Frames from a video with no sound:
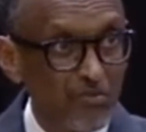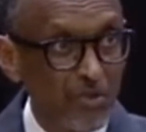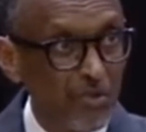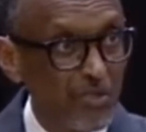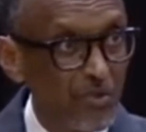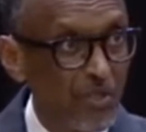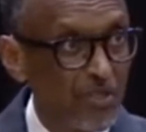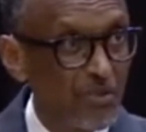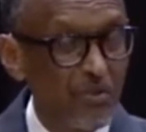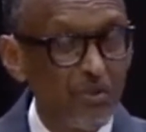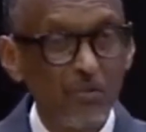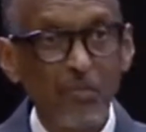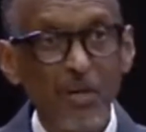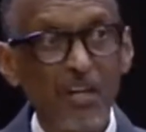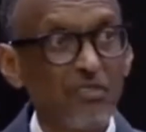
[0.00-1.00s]
don't want to
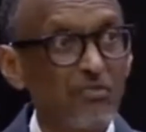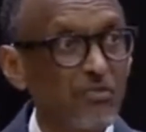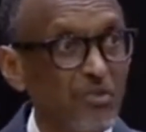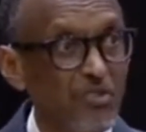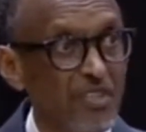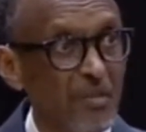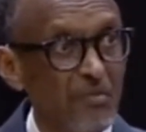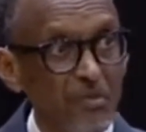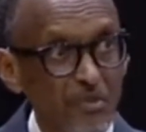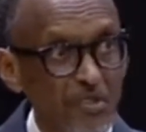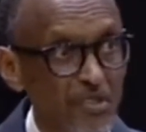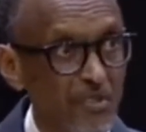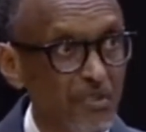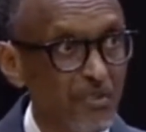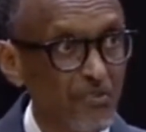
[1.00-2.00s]
go back for some
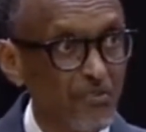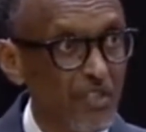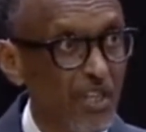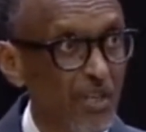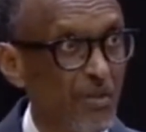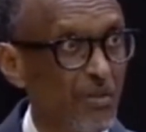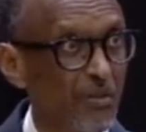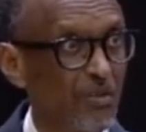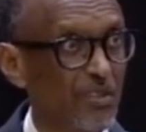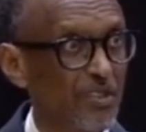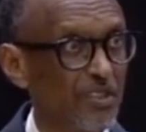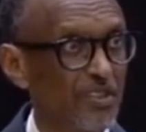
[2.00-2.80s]
reason of their own,